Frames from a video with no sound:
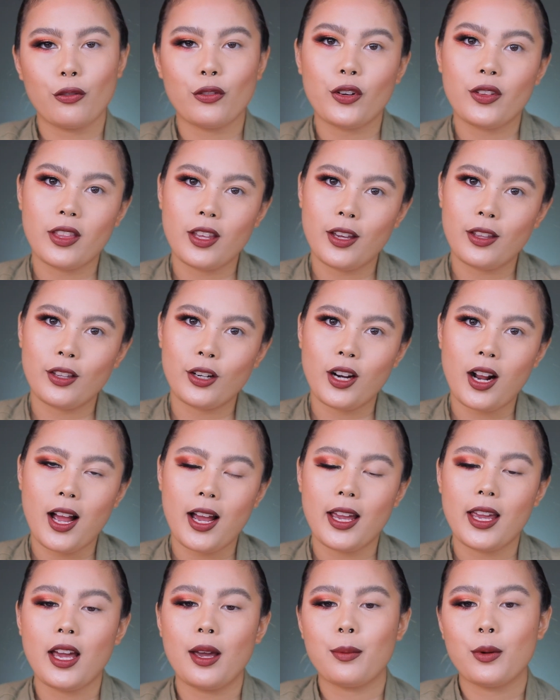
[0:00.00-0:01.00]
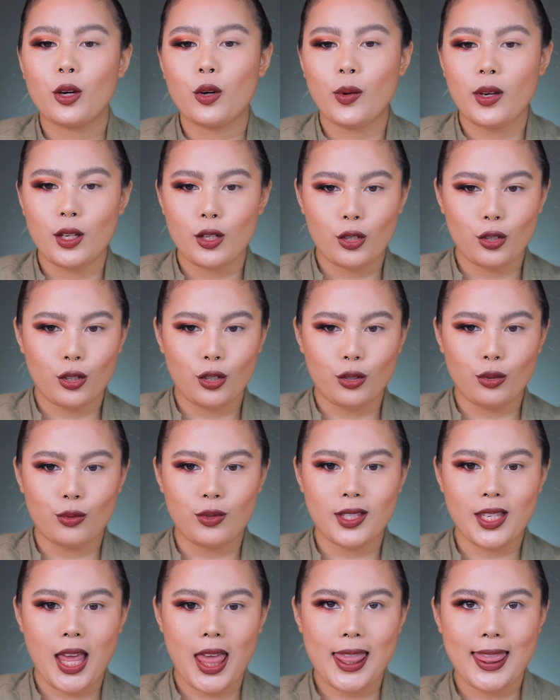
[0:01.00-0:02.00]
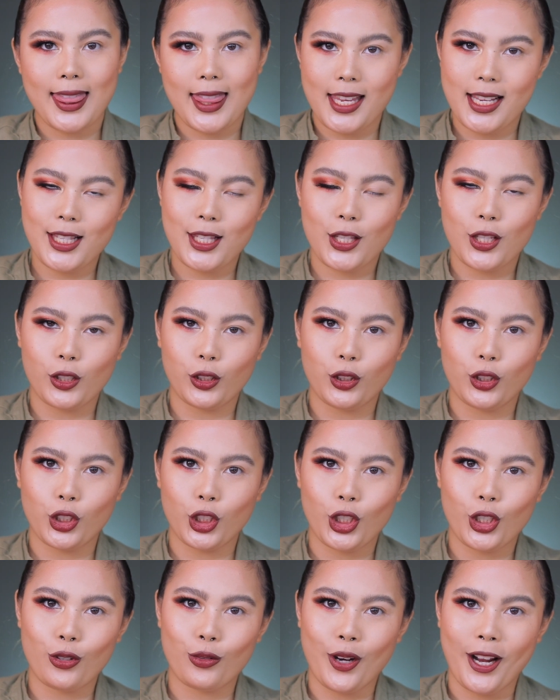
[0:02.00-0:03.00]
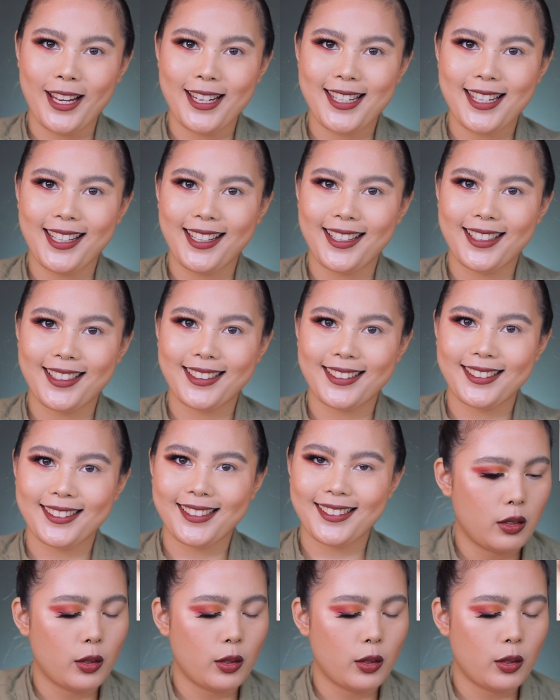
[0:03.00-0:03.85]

For the other eye, I'm going to use this look right here.